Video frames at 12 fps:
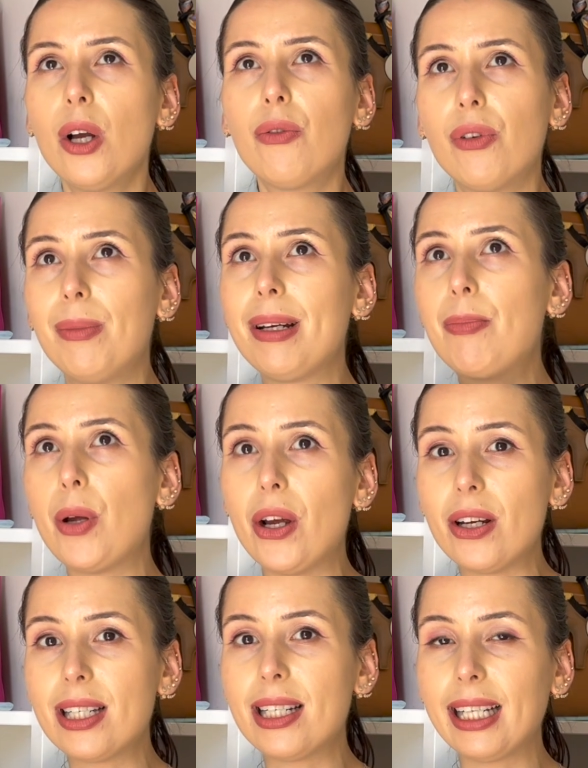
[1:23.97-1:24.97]
for me
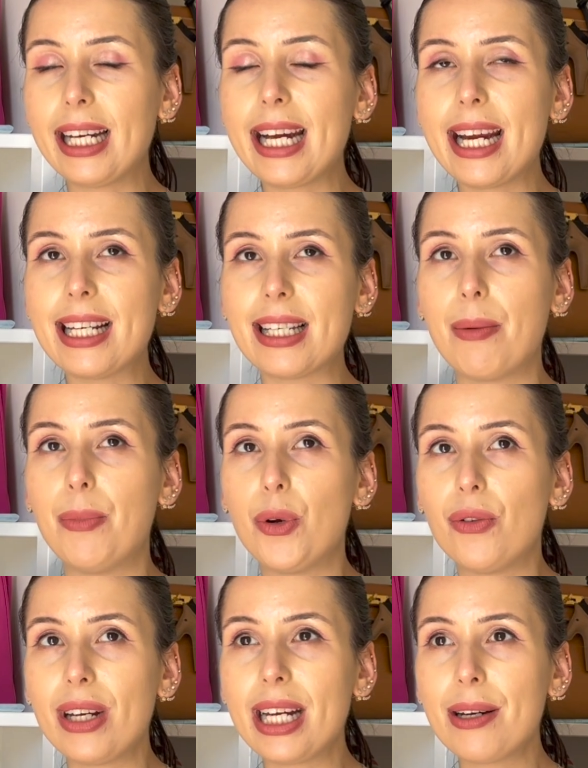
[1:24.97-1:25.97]
personally, is a
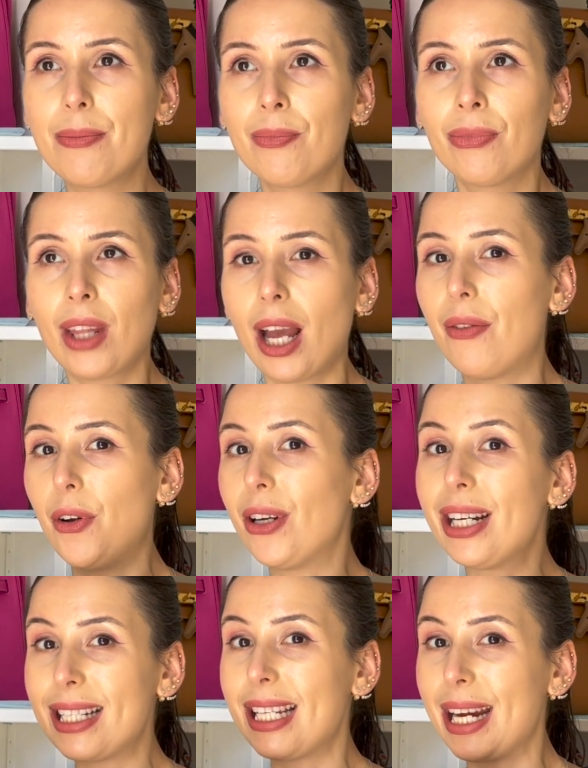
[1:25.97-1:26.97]
movie I've
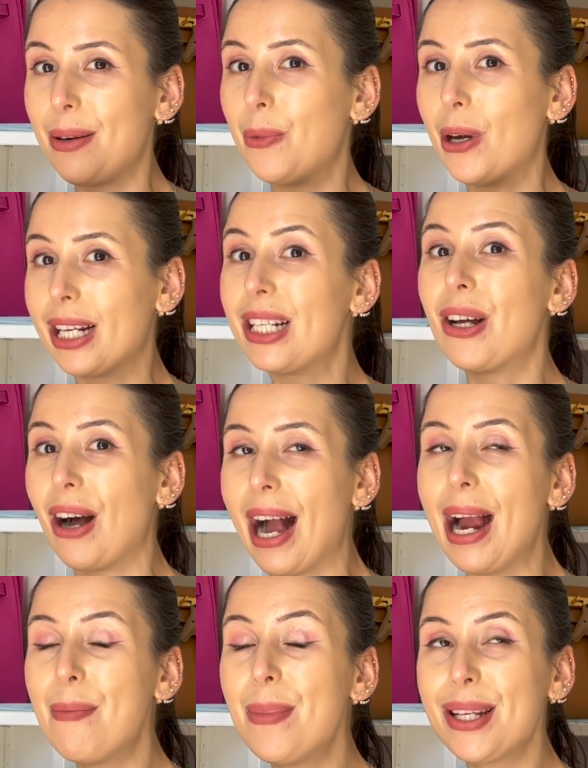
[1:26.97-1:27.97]
only seen one
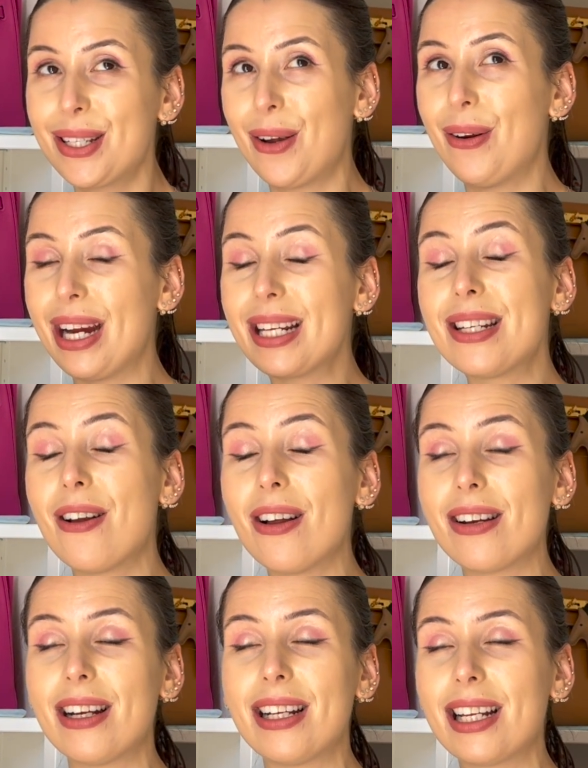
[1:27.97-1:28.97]
time, so it's
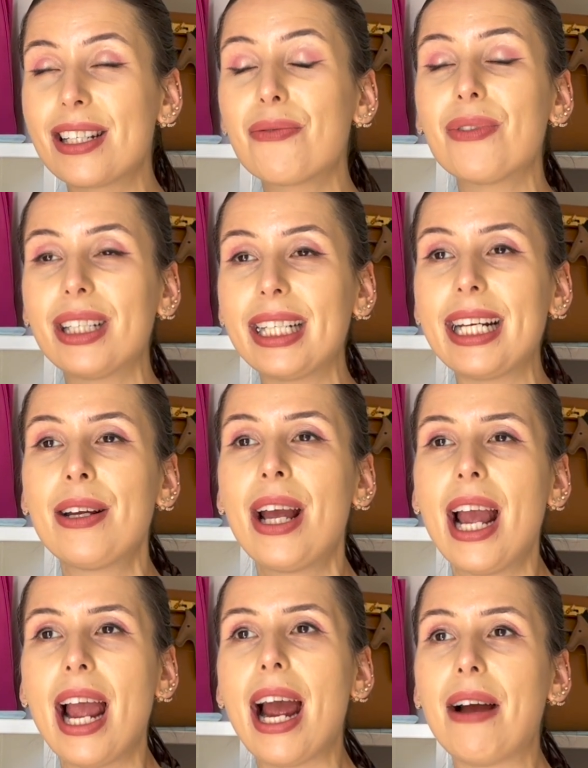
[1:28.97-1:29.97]
not doesn't really
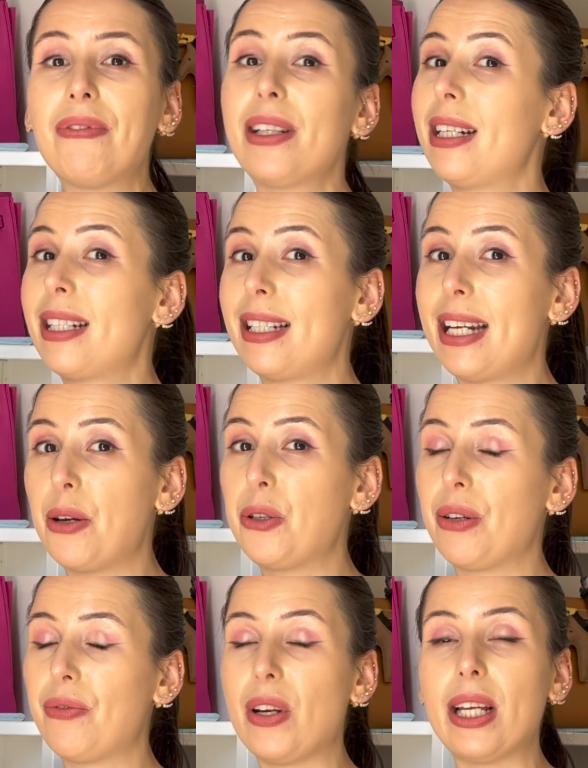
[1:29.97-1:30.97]
have that
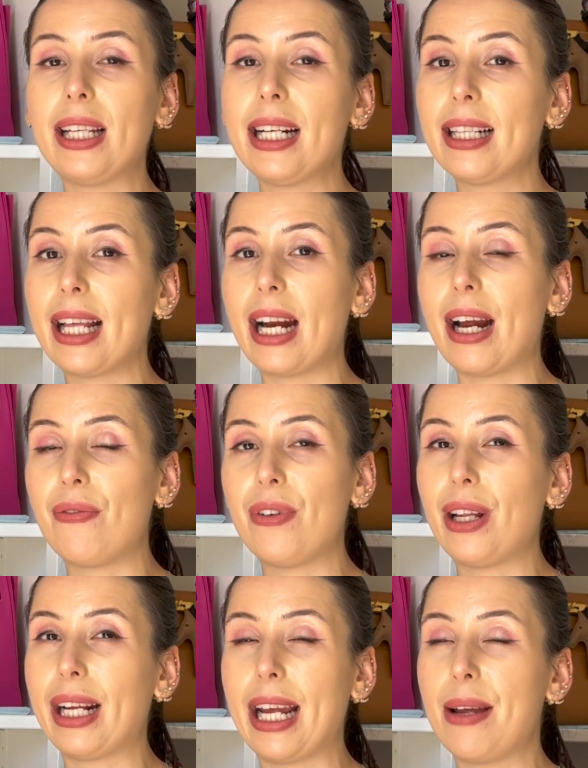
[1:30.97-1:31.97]
nostalgic feeling that I
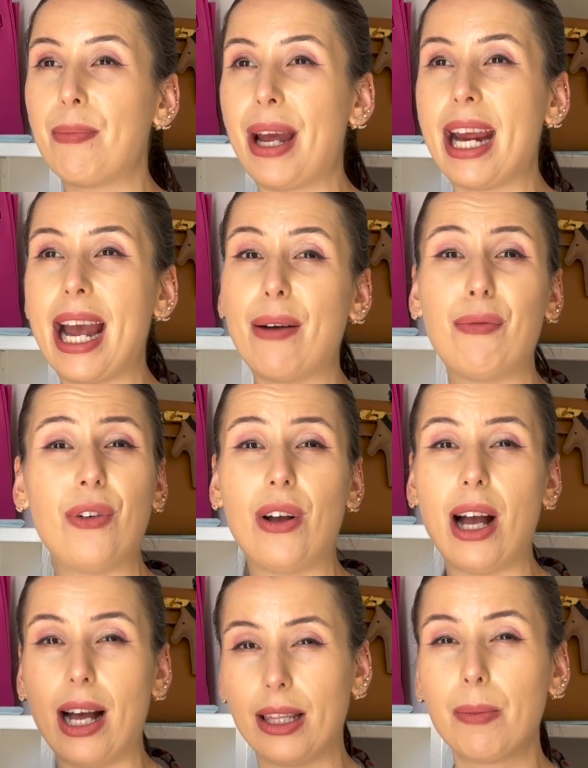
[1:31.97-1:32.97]
feel like it may have
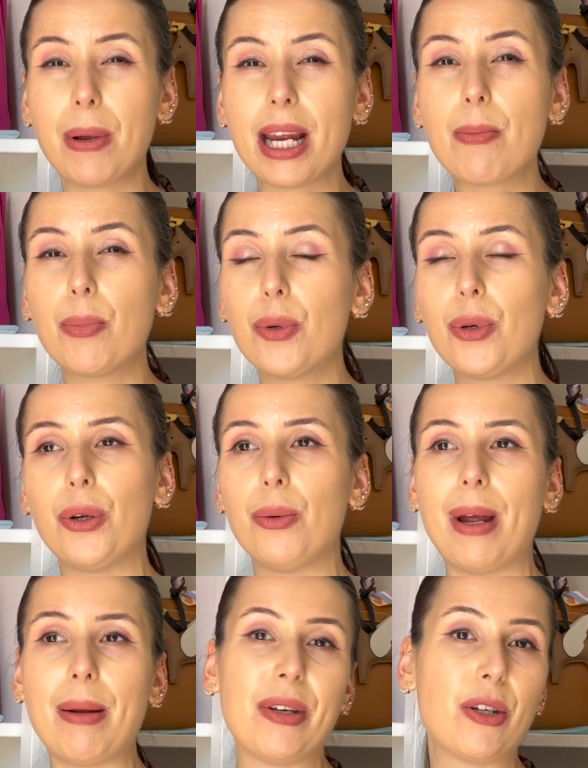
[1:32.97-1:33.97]
for other people who
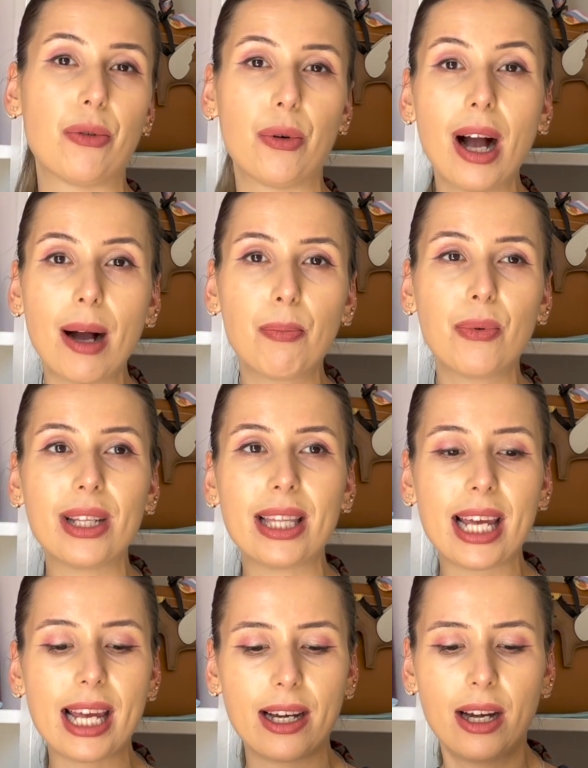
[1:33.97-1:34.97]
maybe grew up with
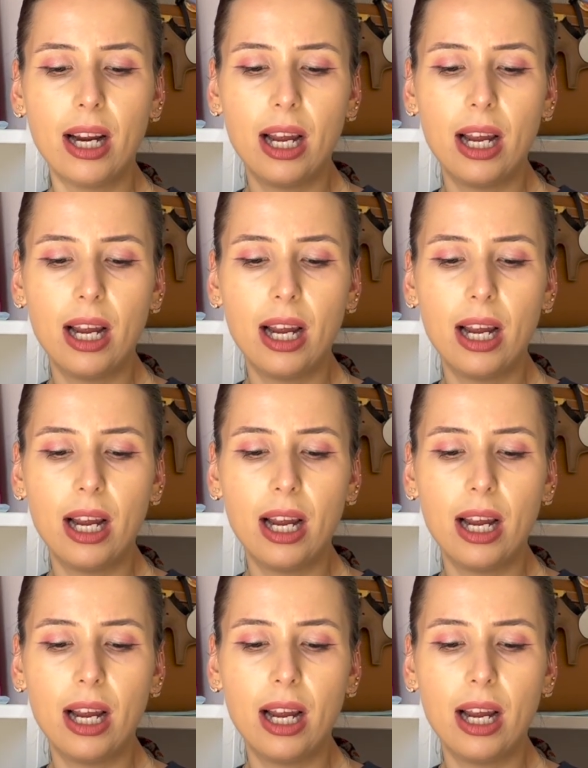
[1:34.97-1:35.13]
it.